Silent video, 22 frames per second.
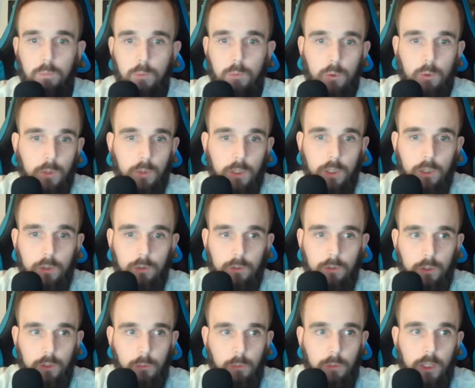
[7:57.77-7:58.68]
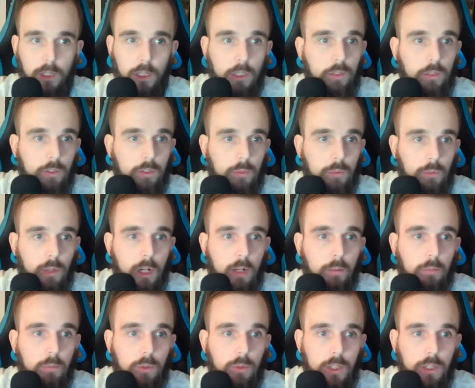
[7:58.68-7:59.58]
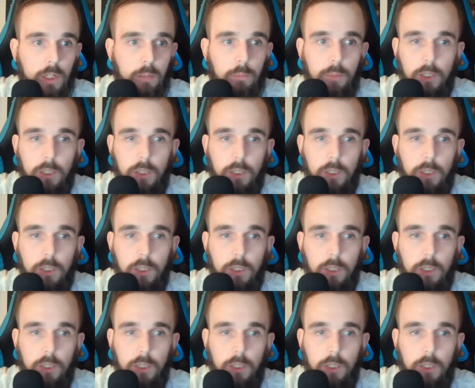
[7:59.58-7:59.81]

Julio's somebody else's problem with that